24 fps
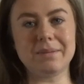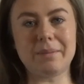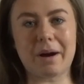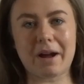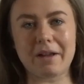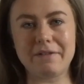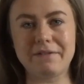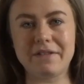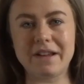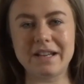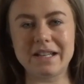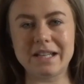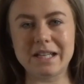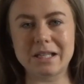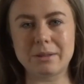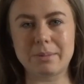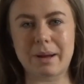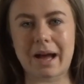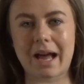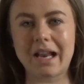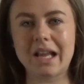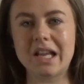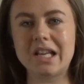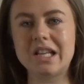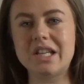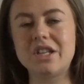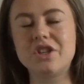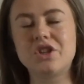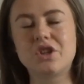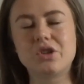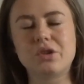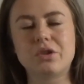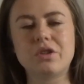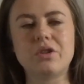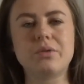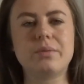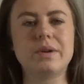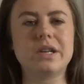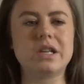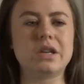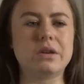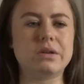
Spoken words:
MyFitnessPal and ensure that we're